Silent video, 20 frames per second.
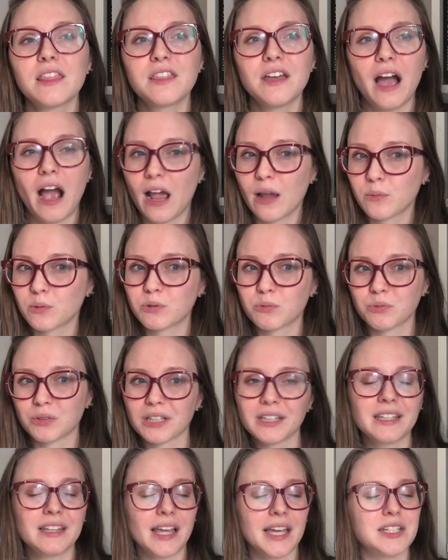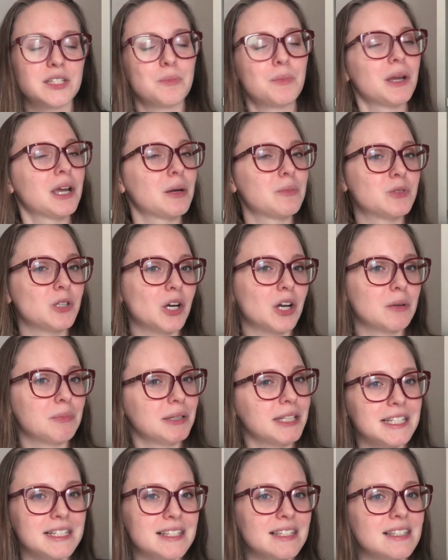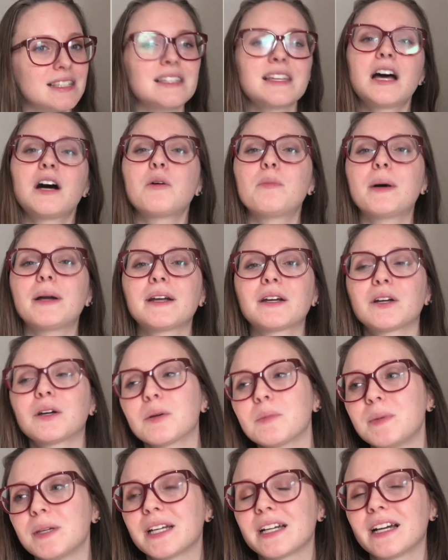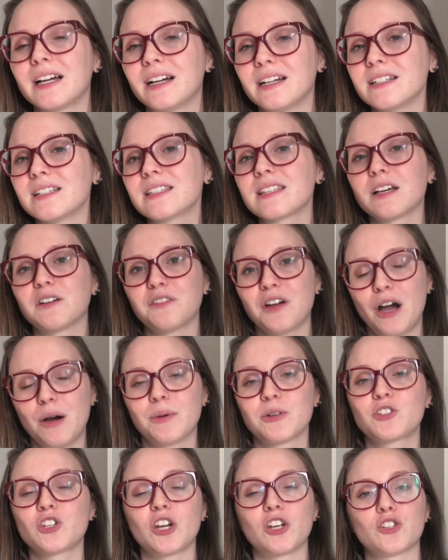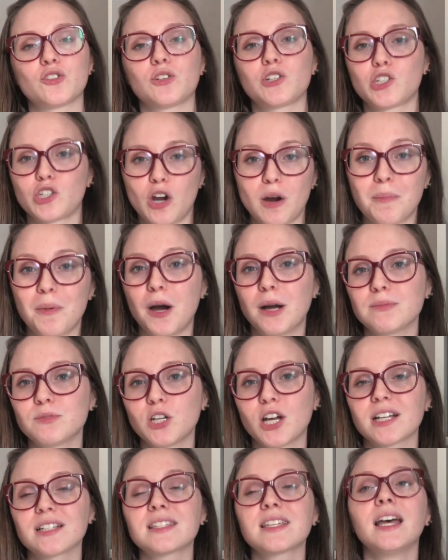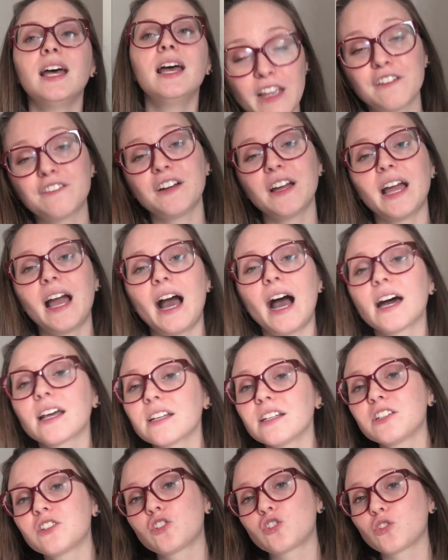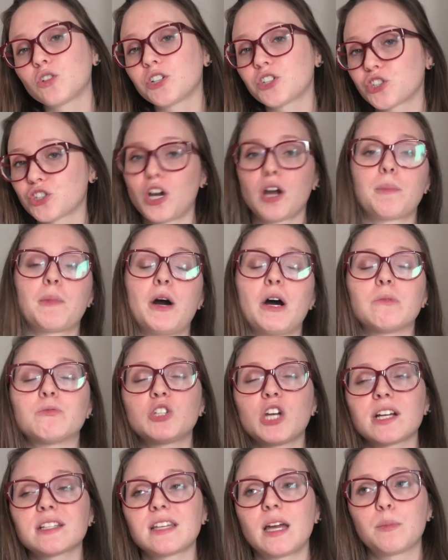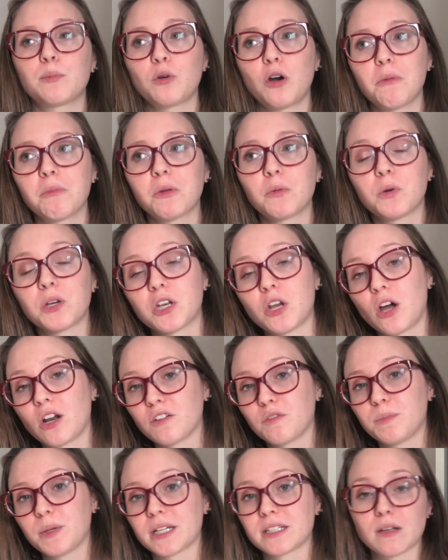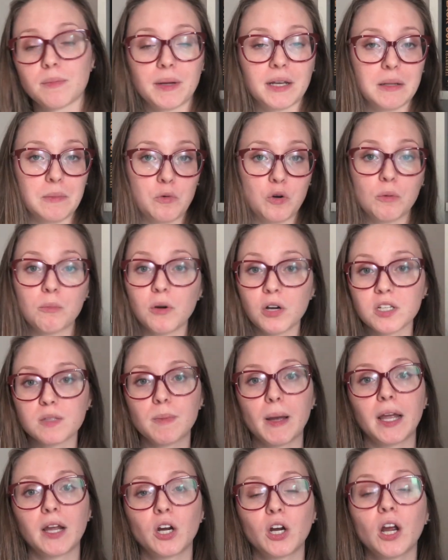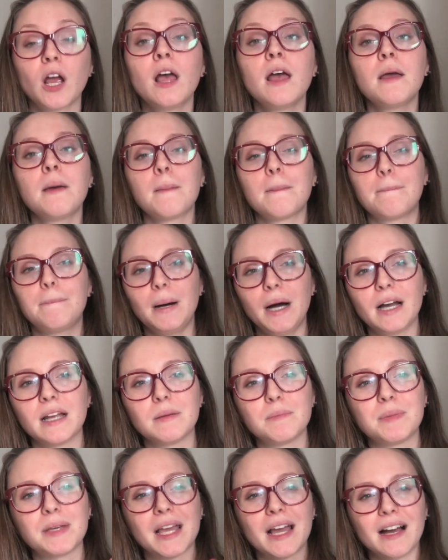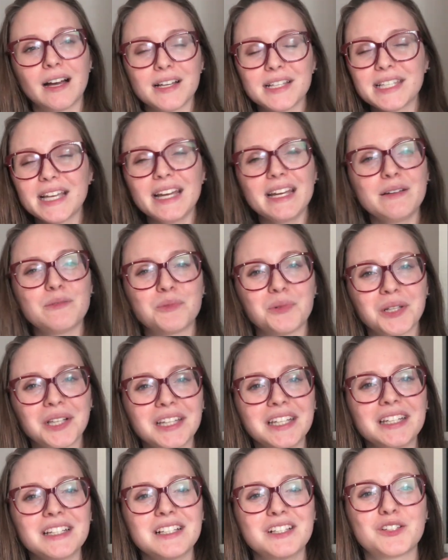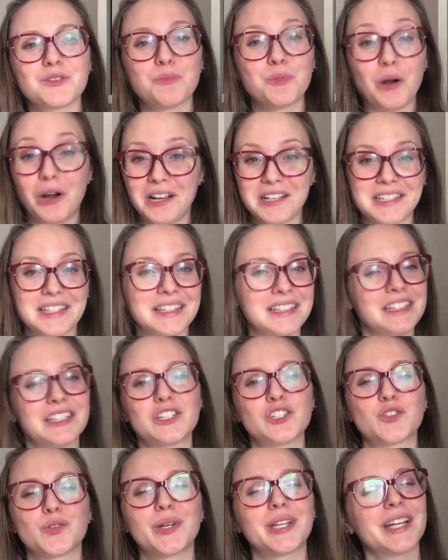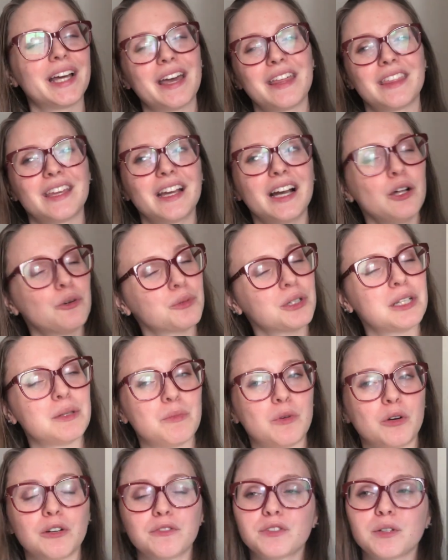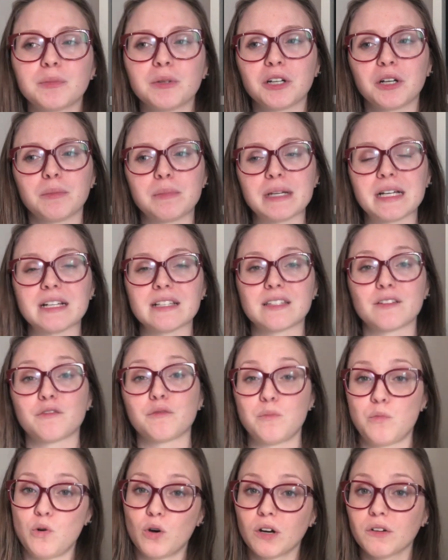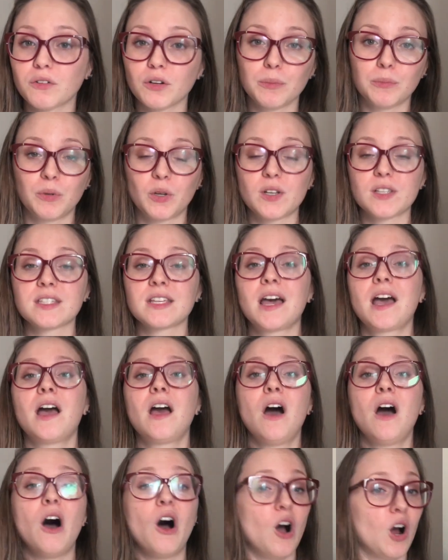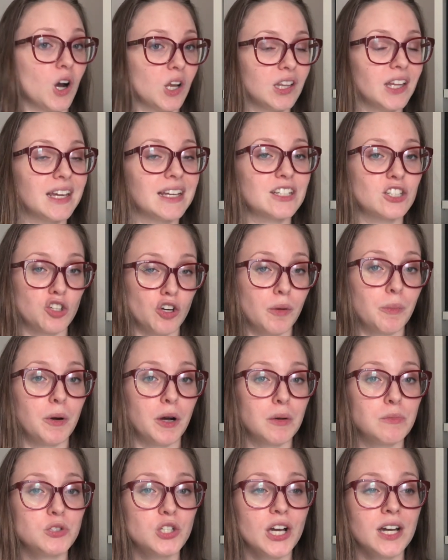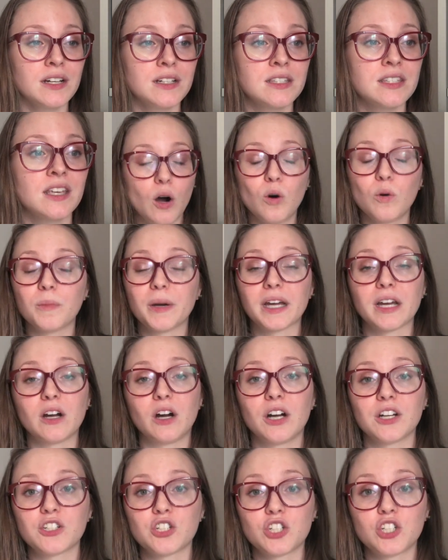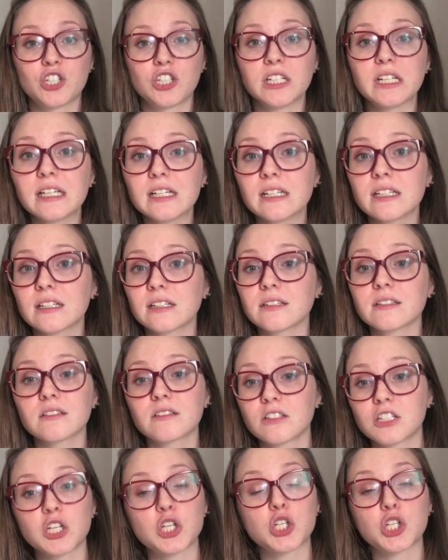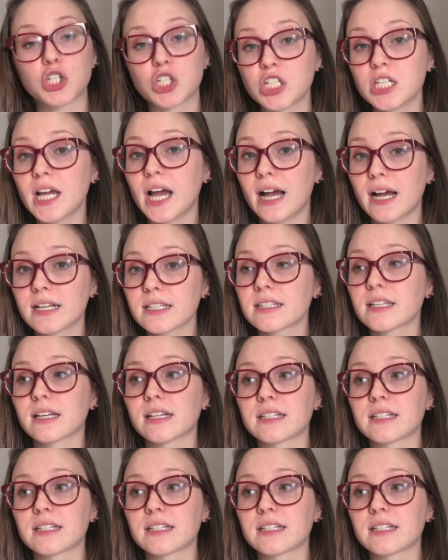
I would really like to pick up Dark Places now by her because of how much I enjoyed Sharp Objects. If I hadn't enjoyed Sharp Objects, I probably would not have picked up any more books by her. But because I really surprisingly enjoyed it, I think I'll read more from her, because if more of her books are like Sharp Objects, oh my god, she has like